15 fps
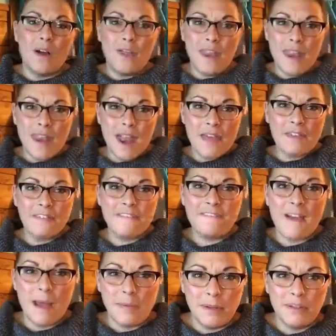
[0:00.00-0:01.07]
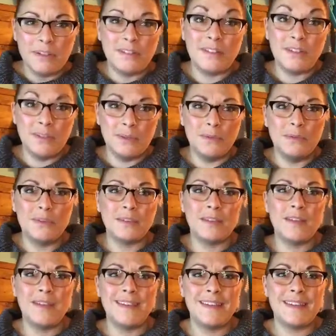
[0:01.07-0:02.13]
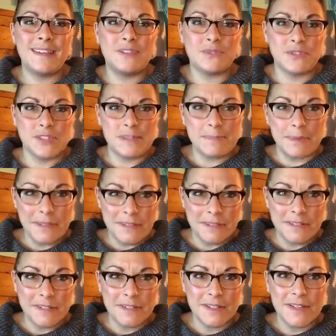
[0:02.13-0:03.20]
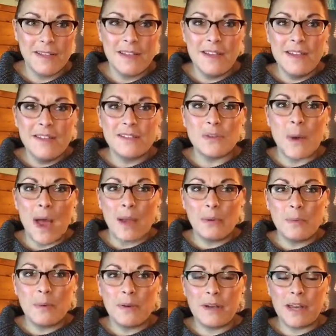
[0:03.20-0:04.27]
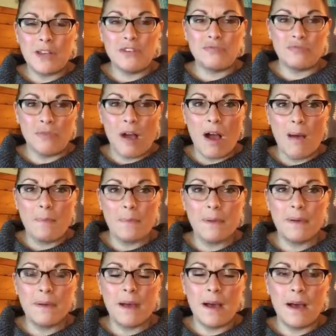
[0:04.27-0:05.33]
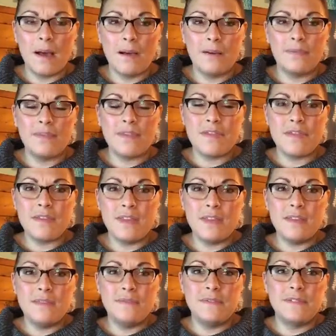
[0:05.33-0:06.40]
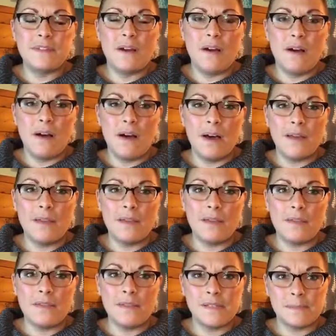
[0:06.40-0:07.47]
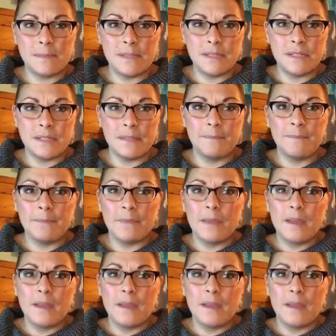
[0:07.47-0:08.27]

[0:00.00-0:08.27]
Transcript: Another fabulous use is for splinters. So I will put a drop of Thieves on the splinter.